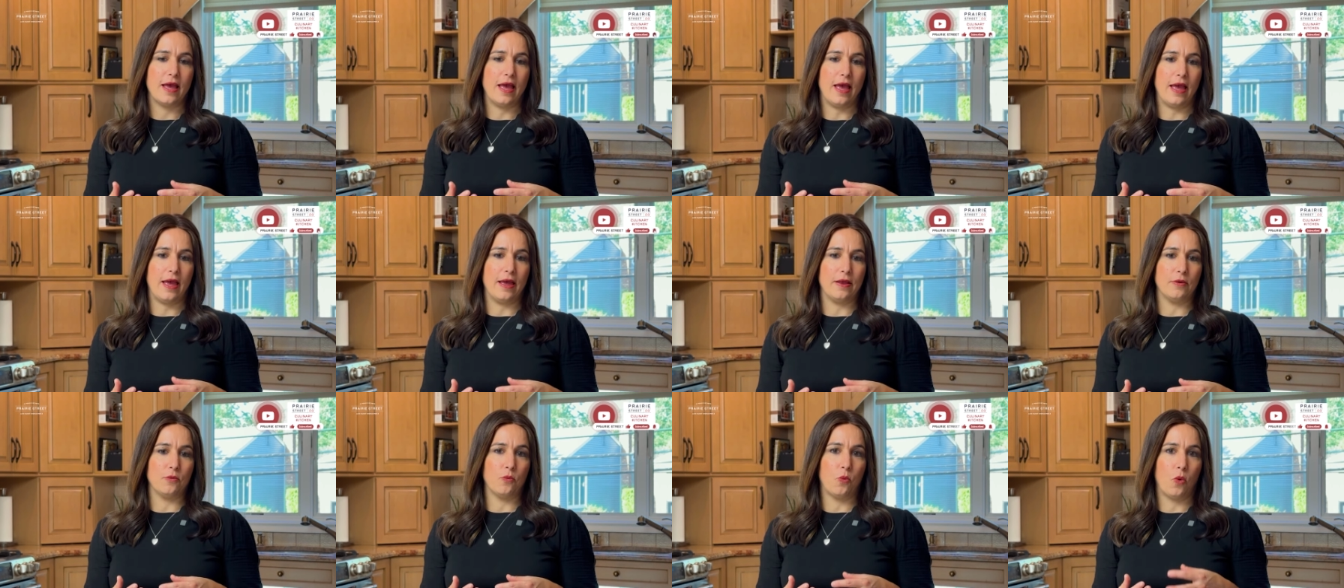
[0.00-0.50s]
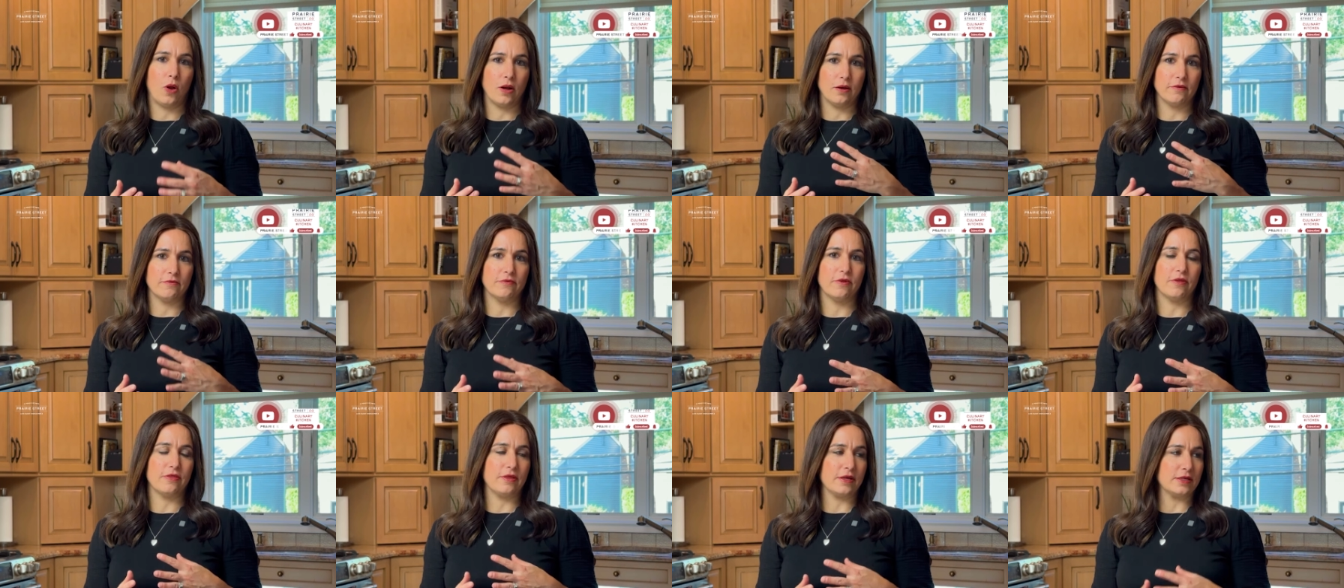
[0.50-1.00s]
And one
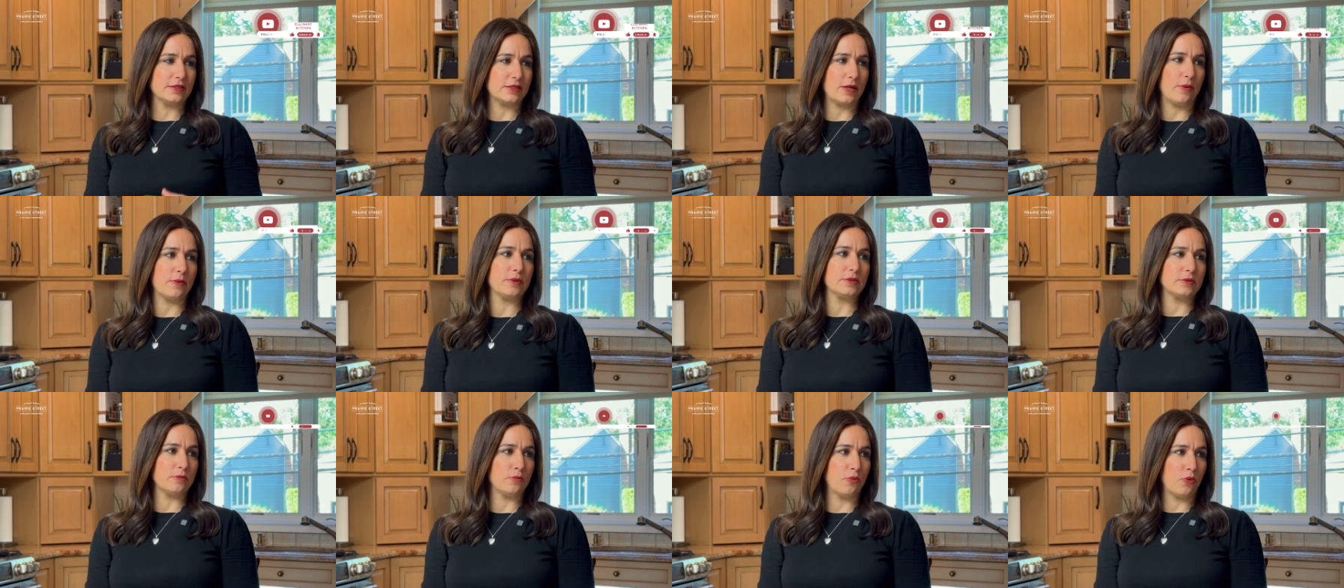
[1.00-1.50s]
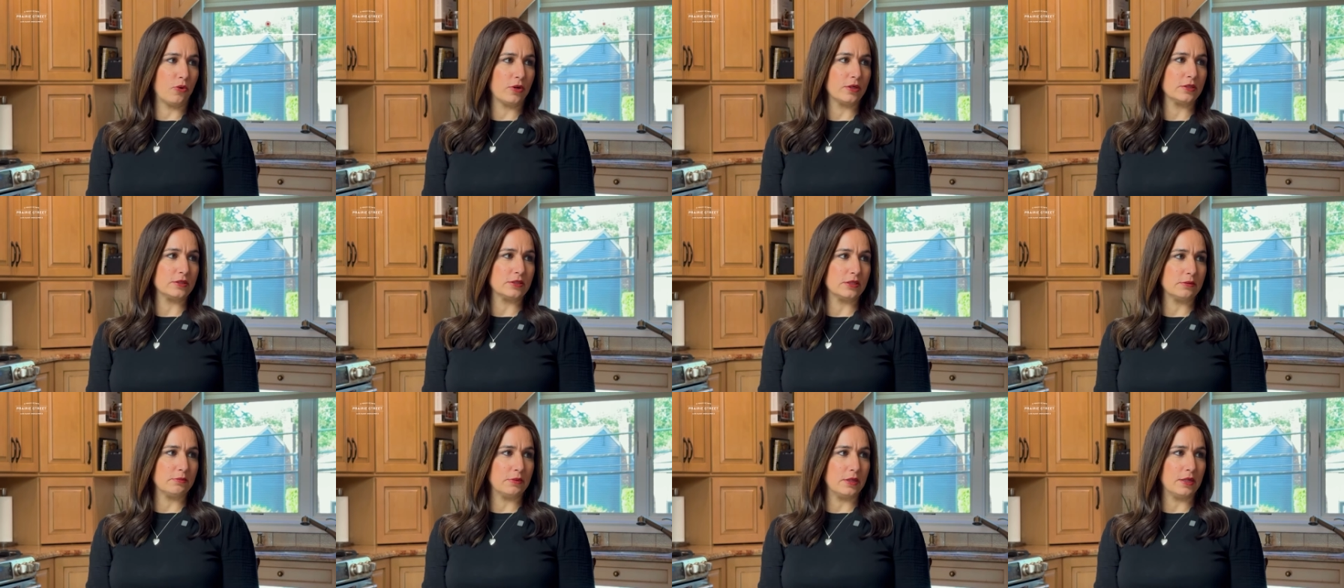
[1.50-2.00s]
of the things that was
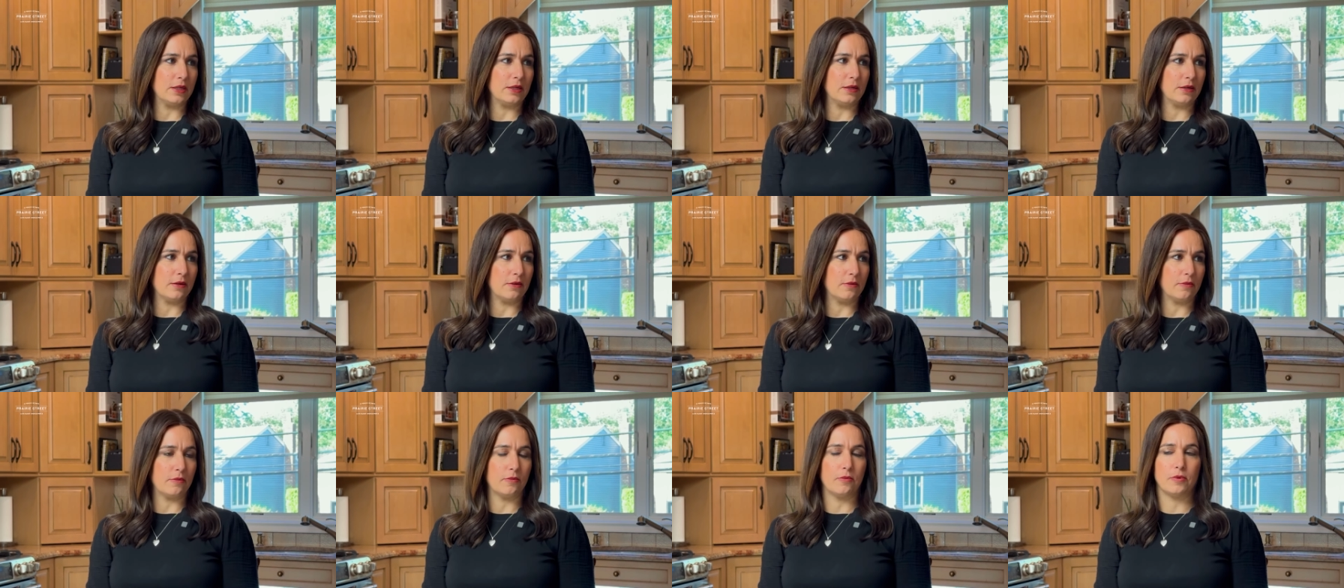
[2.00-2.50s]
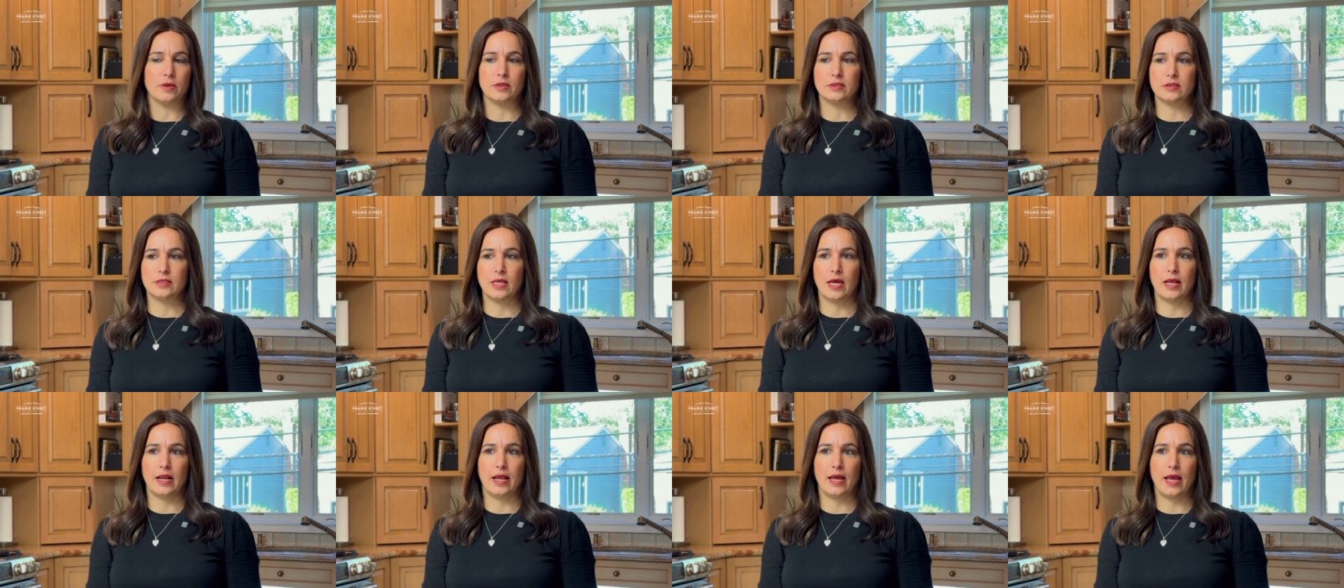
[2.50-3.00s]
important to me was
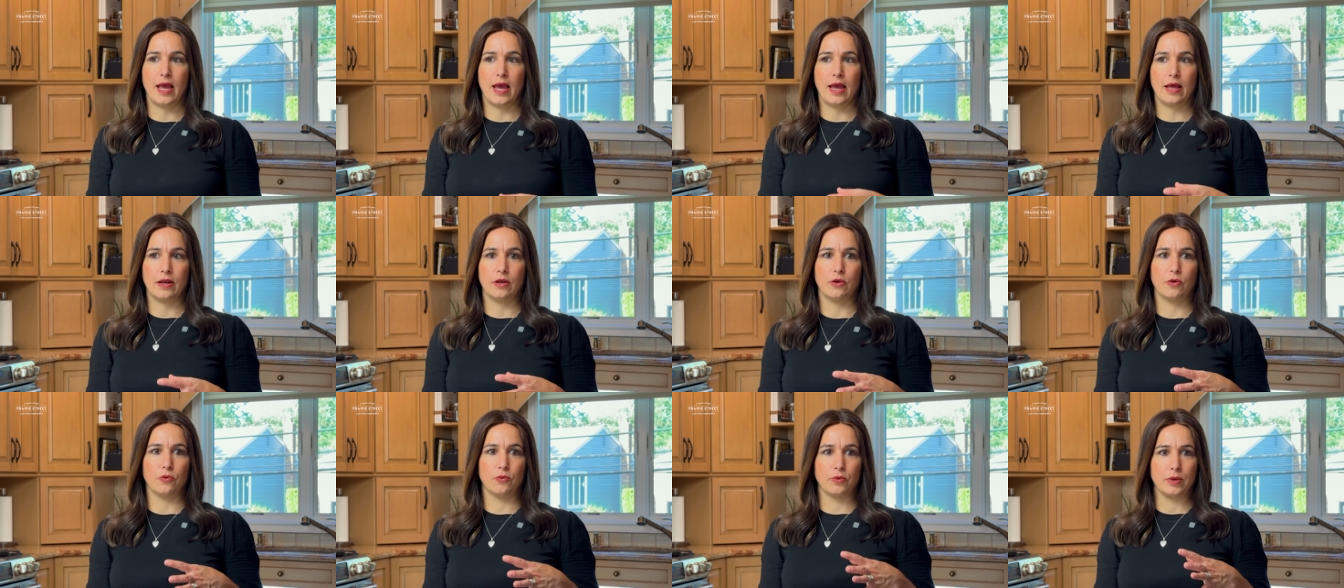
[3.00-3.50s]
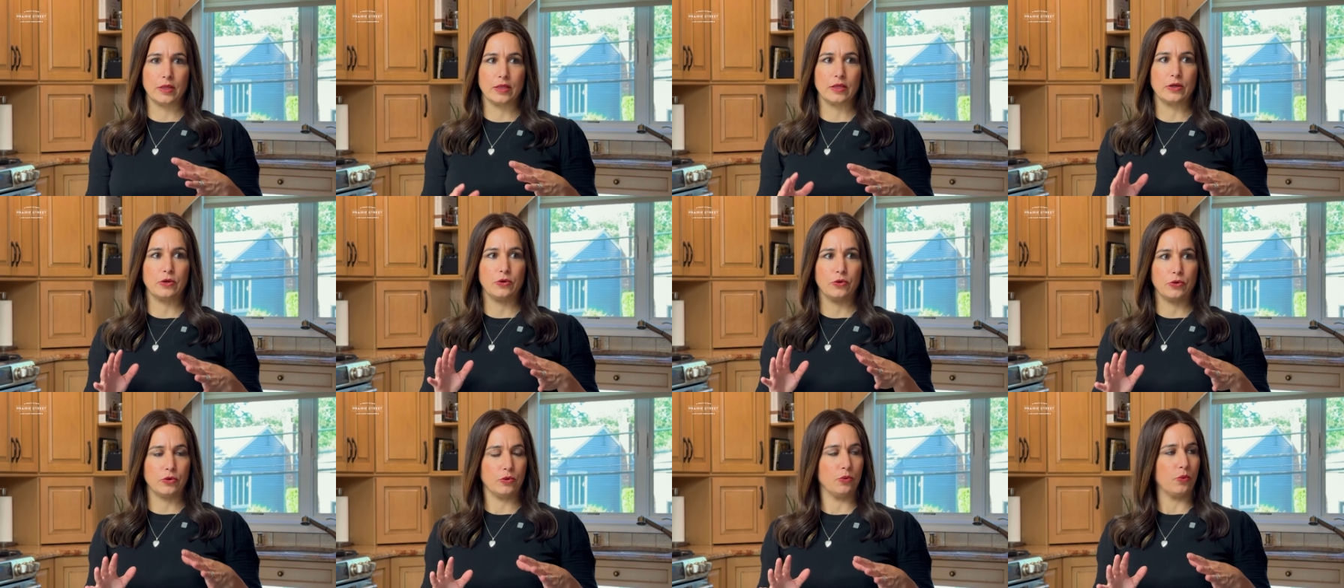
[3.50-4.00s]
that I had a
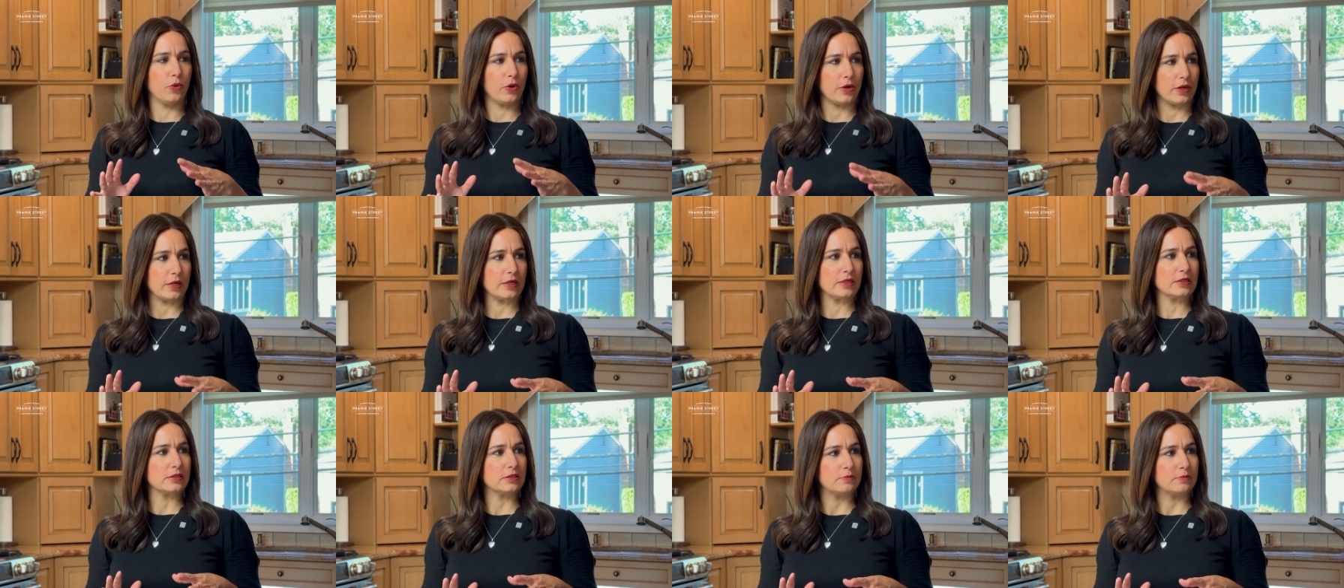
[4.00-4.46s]
really good working